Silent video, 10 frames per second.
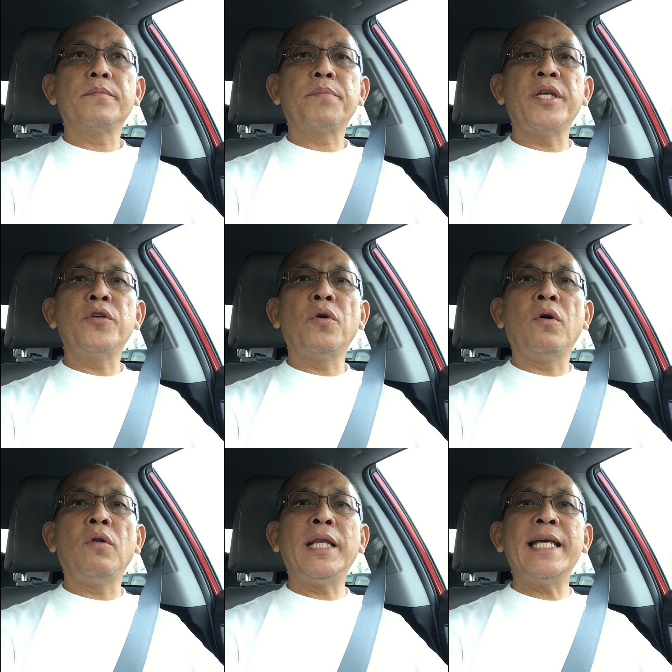
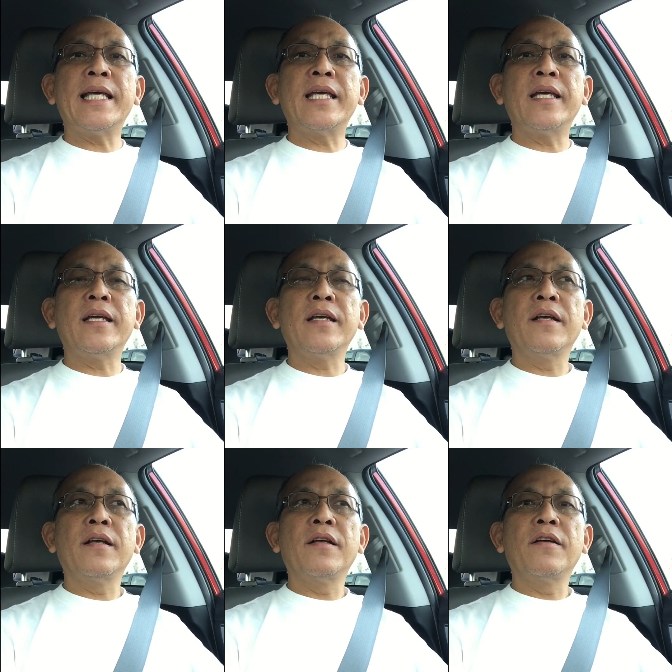pinhole leaking
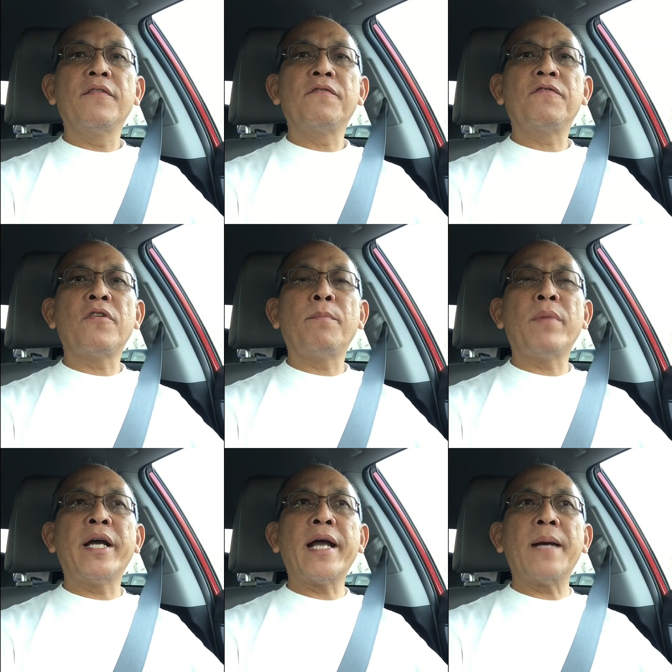from
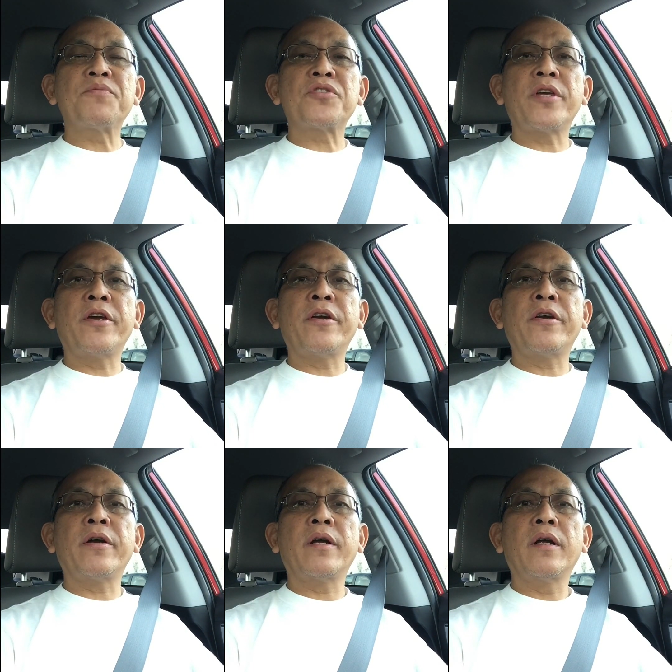my
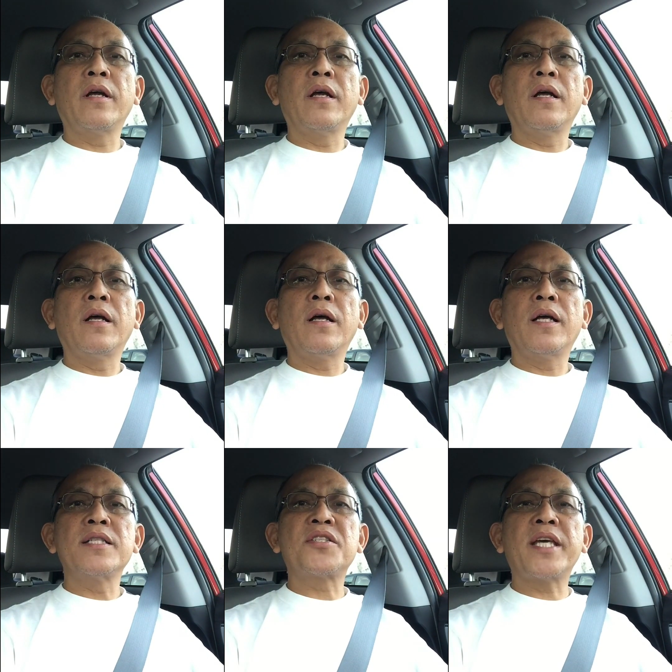upstairs
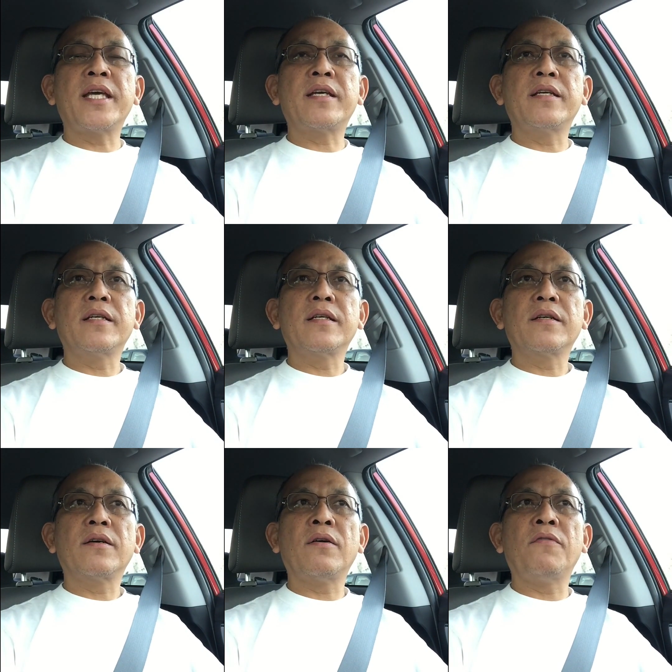sink
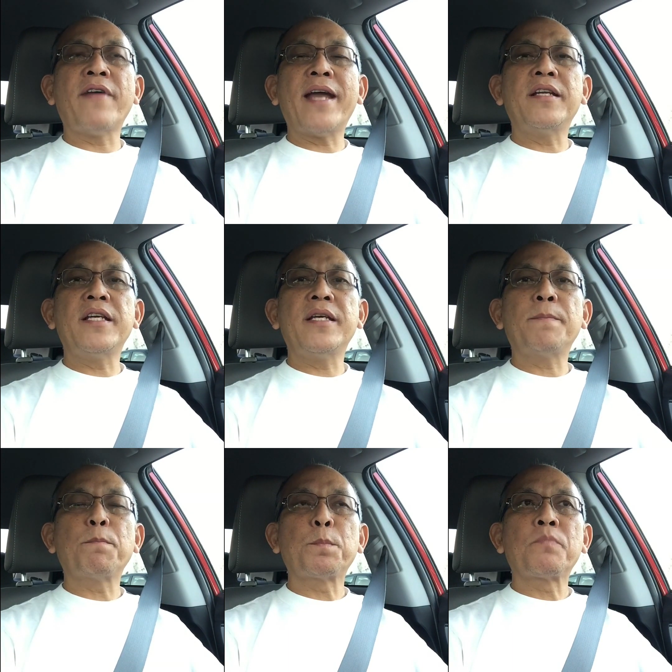or vanity.
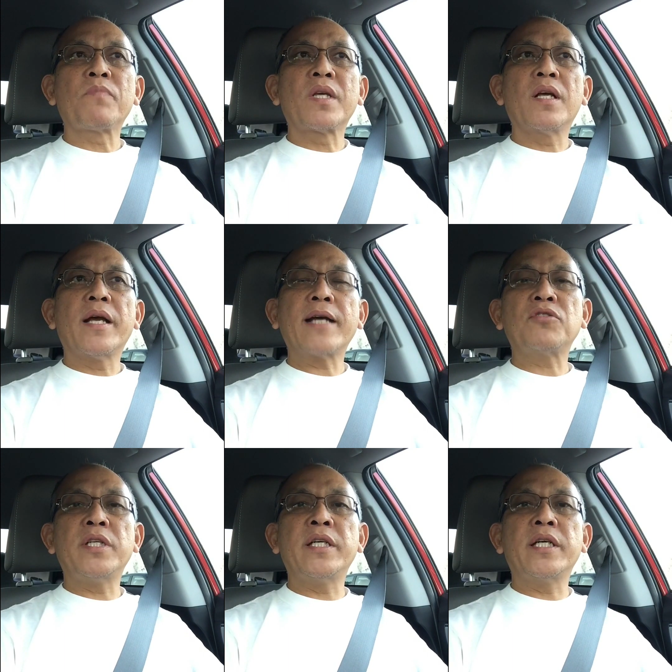
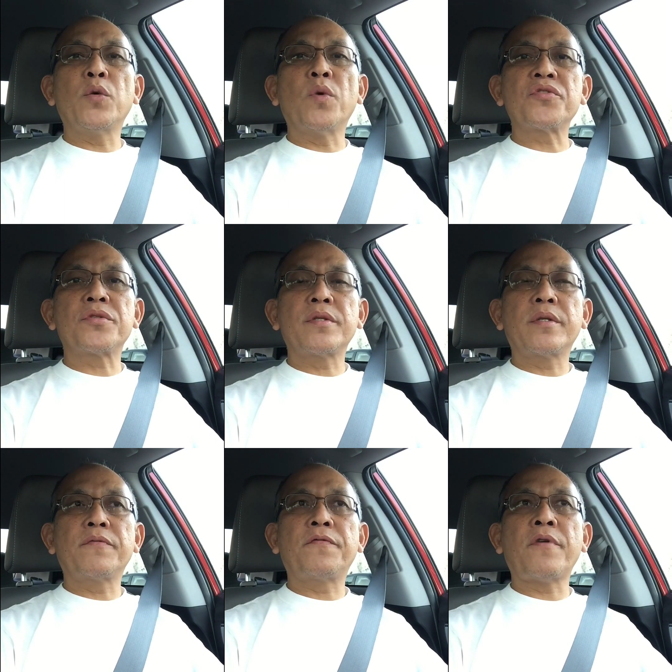Actually, it was
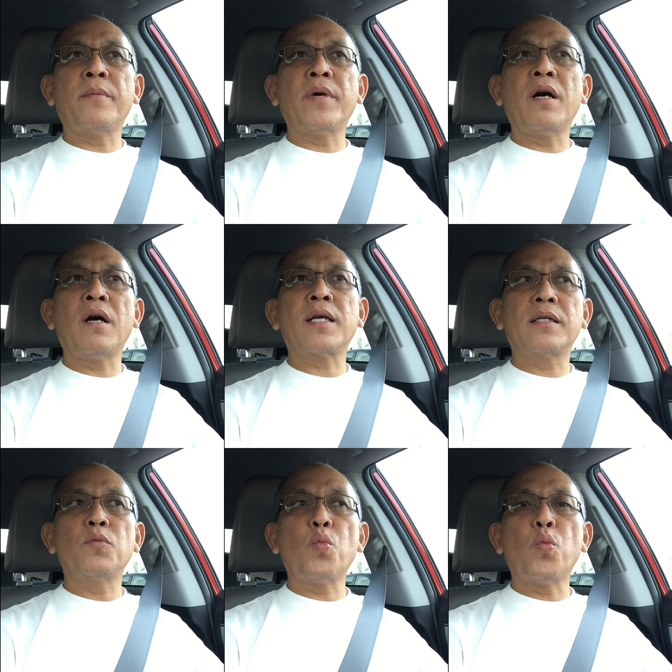from a hot
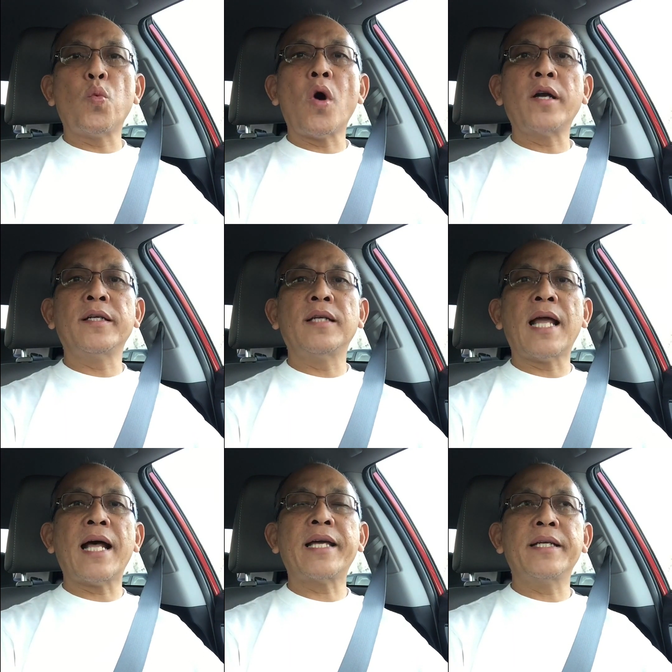water
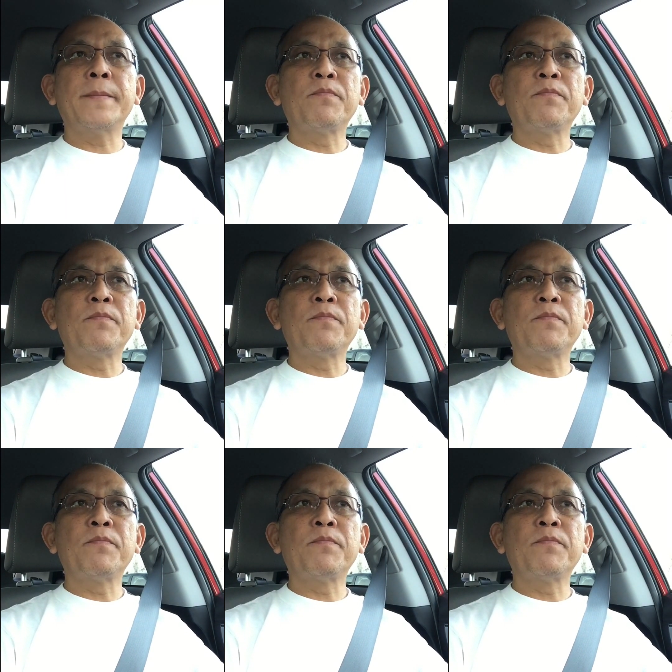line